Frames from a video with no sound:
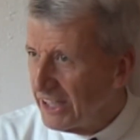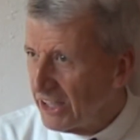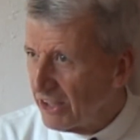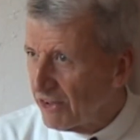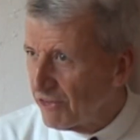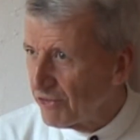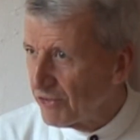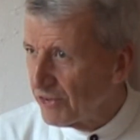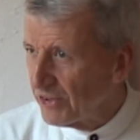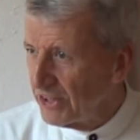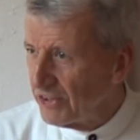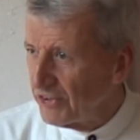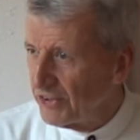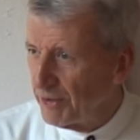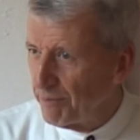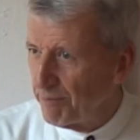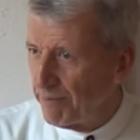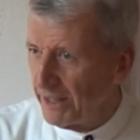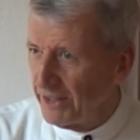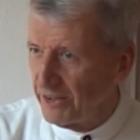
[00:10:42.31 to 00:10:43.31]
is, is
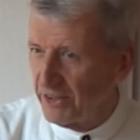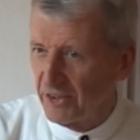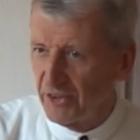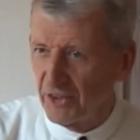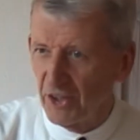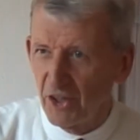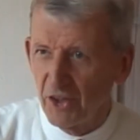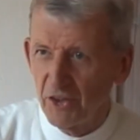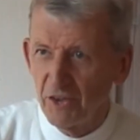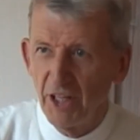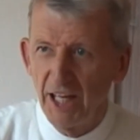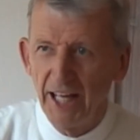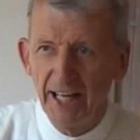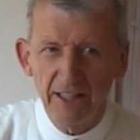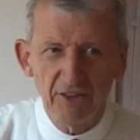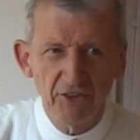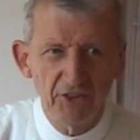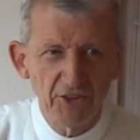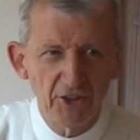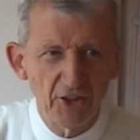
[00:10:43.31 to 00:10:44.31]
dependent on
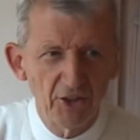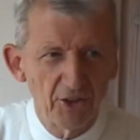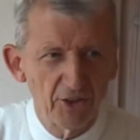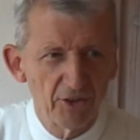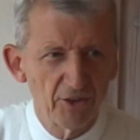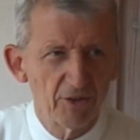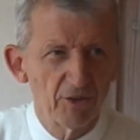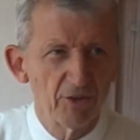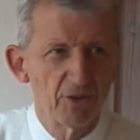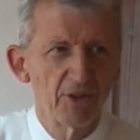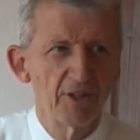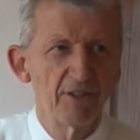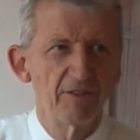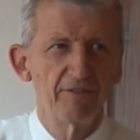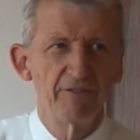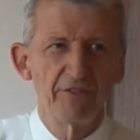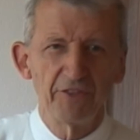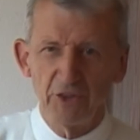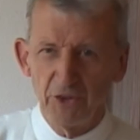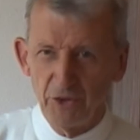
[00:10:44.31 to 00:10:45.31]
external
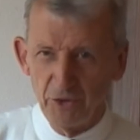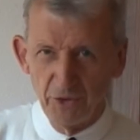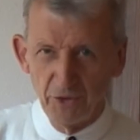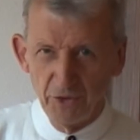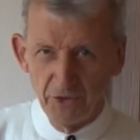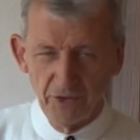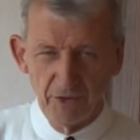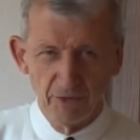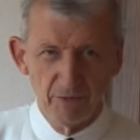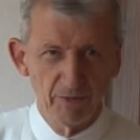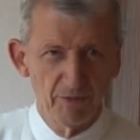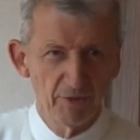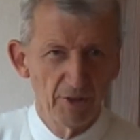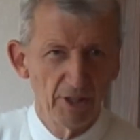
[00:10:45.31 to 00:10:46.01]
views,